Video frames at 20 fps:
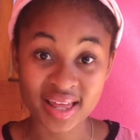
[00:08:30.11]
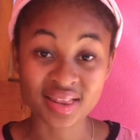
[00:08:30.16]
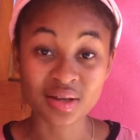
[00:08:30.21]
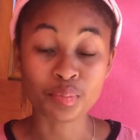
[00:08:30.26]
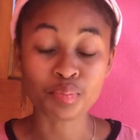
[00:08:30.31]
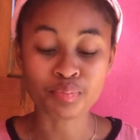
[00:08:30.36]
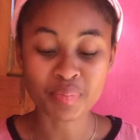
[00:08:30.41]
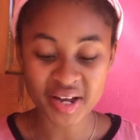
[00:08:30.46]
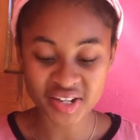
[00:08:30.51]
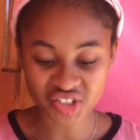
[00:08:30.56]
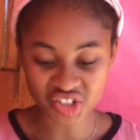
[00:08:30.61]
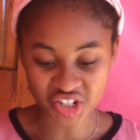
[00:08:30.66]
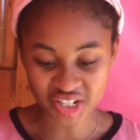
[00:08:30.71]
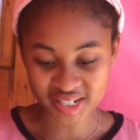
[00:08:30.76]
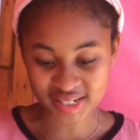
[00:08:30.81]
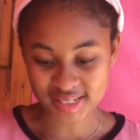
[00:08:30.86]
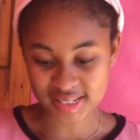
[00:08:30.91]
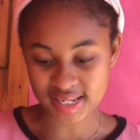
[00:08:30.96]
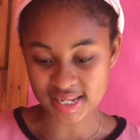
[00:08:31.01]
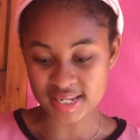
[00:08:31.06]
the better
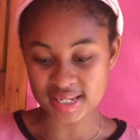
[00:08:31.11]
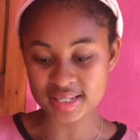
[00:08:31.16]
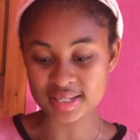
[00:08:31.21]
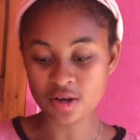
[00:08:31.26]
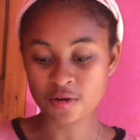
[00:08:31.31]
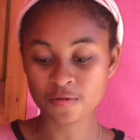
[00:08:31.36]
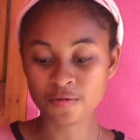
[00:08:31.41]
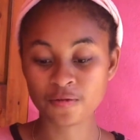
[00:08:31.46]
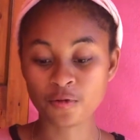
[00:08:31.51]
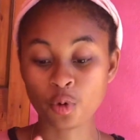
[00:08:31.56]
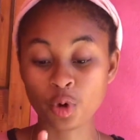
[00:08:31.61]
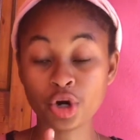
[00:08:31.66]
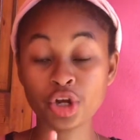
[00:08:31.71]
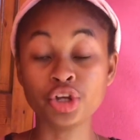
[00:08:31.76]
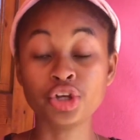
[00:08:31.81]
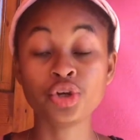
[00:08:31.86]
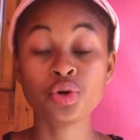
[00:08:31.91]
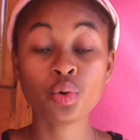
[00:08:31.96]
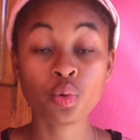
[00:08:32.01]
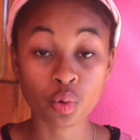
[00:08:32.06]
it is for
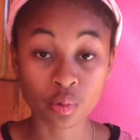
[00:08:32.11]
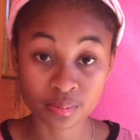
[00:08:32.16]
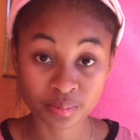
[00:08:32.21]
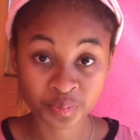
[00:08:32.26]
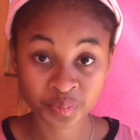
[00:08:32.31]
you.